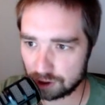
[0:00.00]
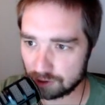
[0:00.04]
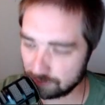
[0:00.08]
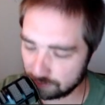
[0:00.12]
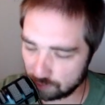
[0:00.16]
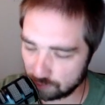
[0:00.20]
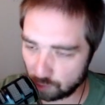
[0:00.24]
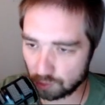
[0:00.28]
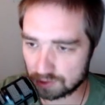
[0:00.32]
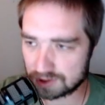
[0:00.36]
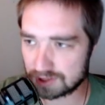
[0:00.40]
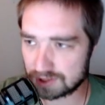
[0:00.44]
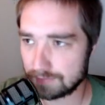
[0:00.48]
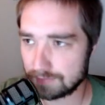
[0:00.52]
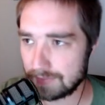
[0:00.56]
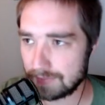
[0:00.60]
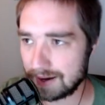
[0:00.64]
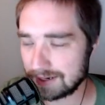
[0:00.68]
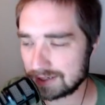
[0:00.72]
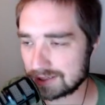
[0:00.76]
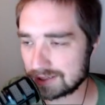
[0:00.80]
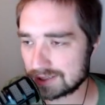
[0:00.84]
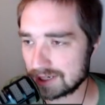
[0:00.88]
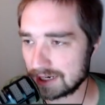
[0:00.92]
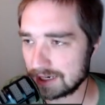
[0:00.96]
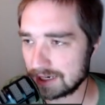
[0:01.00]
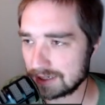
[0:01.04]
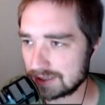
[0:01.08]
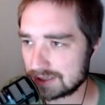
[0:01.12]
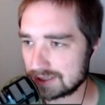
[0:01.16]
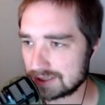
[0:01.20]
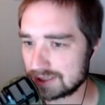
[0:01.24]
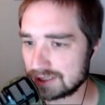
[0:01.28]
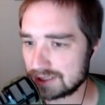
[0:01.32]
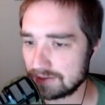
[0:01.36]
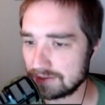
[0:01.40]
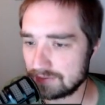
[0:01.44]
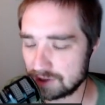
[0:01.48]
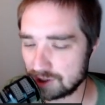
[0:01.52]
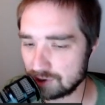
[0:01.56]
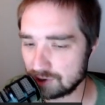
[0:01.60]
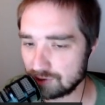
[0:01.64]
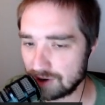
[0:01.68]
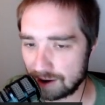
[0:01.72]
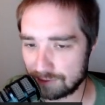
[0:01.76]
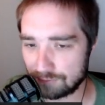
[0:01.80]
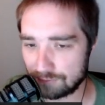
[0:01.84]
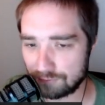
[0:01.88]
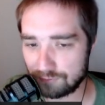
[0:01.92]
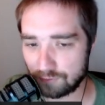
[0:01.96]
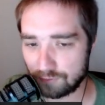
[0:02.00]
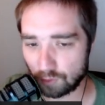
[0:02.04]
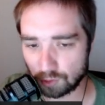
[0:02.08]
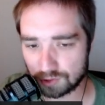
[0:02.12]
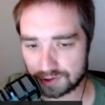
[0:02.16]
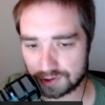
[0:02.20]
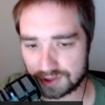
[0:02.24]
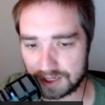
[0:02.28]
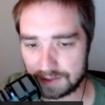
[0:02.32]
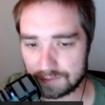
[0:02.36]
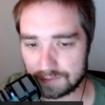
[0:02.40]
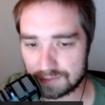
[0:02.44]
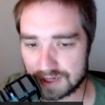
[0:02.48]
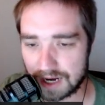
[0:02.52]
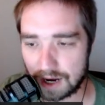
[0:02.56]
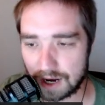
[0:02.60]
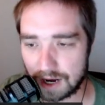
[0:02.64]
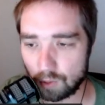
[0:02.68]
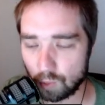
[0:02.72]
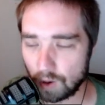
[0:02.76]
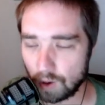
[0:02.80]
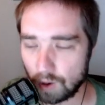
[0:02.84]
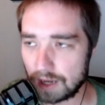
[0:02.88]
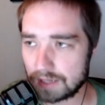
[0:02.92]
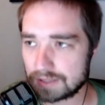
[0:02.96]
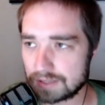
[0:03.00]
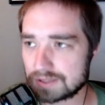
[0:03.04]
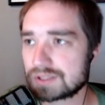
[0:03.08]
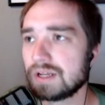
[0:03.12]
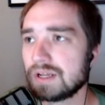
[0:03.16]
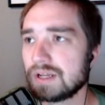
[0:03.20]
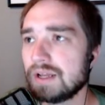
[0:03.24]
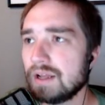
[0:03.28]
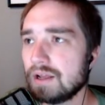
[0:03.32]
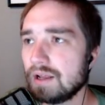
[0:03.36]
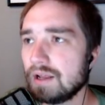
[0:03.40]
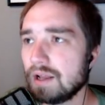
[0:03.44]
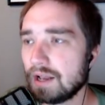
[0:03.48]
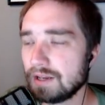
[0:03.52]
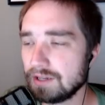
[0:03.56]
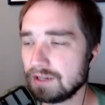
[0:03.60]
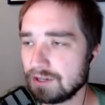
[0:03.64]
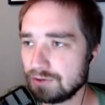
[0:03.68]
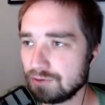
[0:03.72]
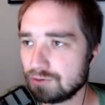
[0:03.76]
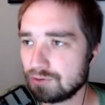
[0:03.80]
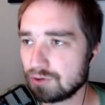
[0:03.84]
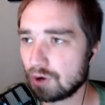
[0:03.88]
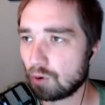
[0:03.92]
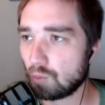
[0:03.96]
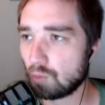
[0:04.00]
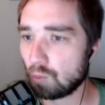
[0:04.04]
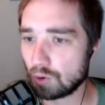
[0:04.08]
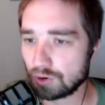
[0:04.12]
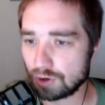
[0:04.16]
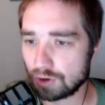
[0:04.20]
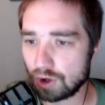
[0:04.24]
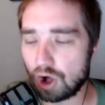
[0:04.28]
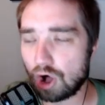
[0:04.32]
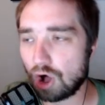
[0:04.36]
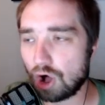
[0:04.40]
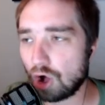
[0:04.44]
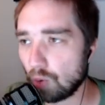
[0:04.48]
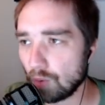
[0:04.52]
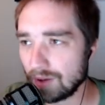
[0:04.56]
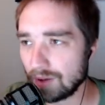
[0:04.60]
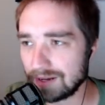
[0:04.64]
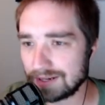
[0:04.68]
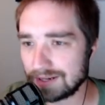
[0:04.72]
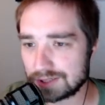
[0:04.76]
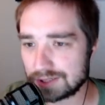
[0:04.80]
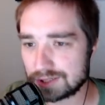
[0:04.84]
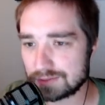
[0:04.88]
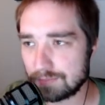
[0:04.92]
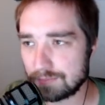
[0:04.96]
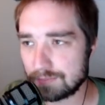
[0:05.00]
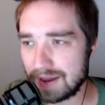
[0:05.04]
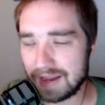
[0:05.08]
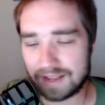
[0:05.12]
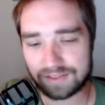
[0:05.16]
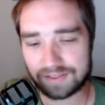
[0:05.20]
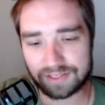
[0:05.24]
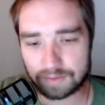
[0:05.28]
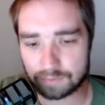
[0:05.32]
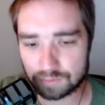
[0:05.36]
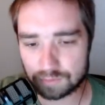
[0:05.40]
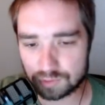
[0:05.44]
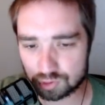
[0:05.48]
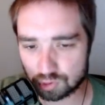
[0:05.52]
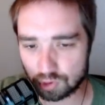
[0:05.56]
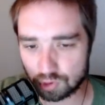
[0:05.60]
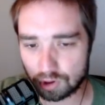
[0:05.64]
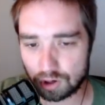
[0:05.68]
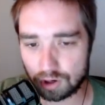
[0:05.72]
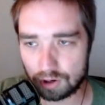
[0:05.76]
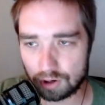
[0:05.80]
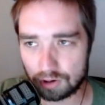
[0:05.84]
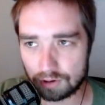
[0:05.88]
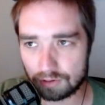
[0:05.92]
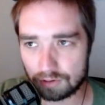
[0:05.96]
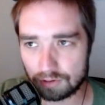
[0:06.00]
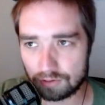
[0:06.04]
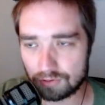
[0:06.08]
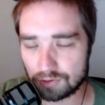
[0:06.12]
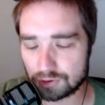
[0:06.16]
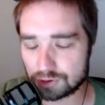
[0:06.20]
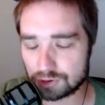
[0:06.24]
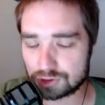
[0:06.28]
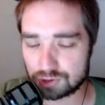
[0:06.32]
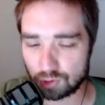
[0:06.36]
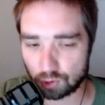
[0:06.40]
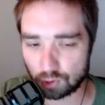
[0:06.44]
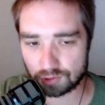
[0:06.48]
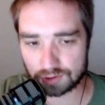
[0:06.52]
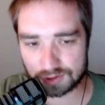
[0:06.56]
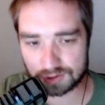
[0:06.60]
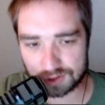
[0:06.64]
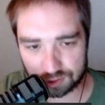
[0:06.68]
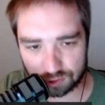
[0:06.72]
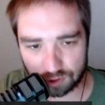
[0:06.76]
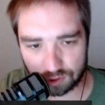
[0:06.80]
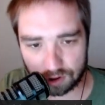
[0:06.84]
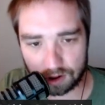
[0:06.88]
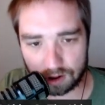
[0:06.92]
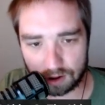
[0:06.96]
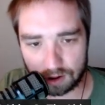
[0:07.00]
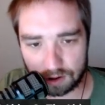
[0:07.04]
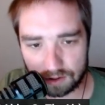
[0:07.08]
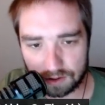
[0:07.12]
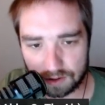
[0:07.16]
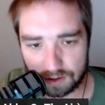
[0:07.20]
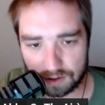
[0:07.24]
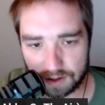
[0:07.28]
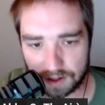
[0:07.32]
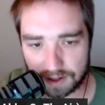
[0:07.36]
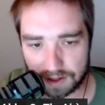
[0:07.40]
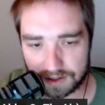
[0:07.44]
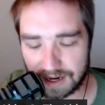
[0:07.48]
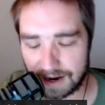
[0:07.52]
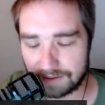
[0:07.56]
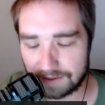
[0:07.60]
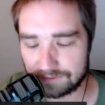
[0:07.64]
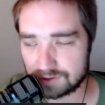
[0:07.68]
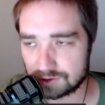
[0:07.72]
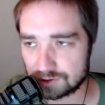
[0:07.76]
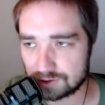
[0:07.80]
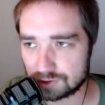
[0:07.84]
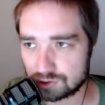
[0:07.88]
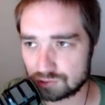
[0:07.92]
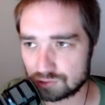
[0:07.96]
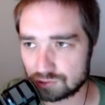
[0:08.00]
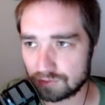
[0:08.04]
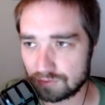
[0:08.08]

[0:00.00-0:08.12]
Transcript: And of course, it makes sense given you have 4 teams out west and you don't want to always make them draw the short straw and have to,